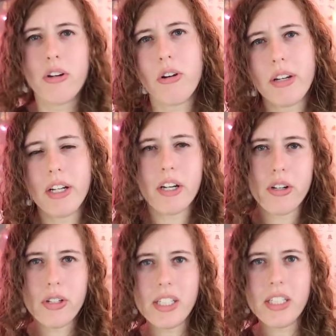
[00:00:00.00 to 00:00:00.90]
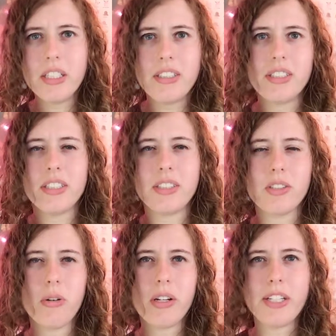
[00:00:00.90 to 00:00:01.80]
coconut cookies and
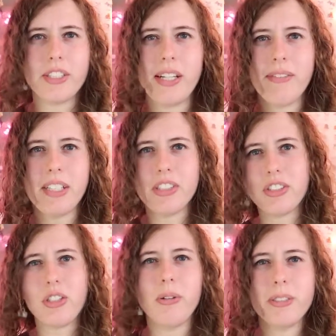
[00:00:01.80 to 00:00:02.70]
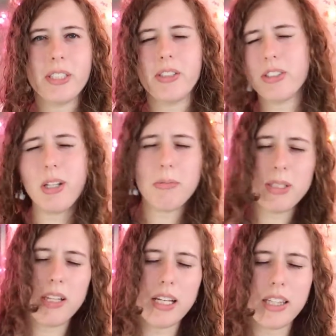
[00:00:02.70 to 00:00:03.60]
it's coconut shavings toasted or
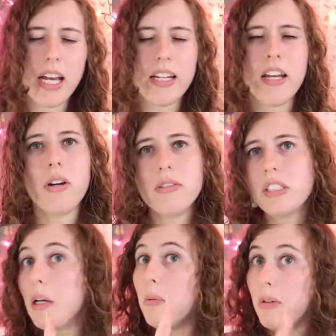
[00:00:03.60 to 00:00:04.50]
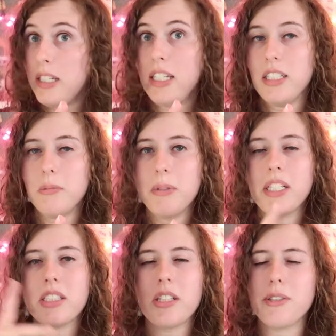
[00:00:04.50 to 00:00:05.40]
something like that. Those I will eat
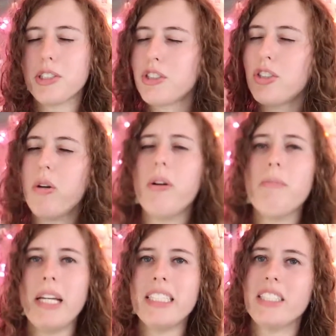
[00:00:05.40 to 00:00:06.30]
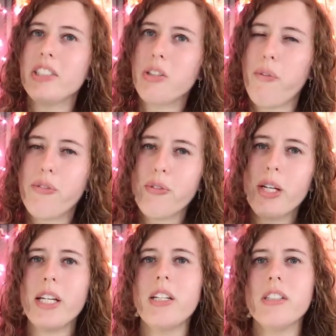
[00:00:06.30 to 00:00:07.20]
because they are so amazing, so
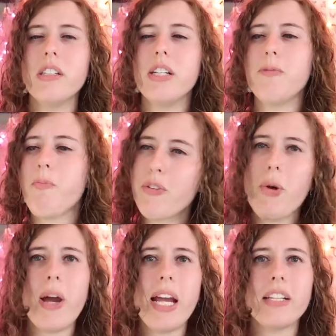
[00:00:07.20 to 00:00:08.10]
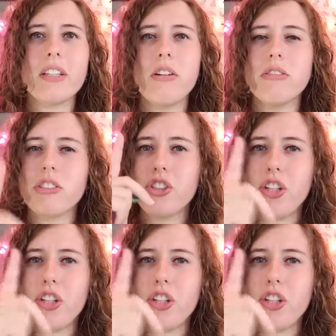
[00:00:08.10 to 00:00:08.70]
freaking good. If you hate those,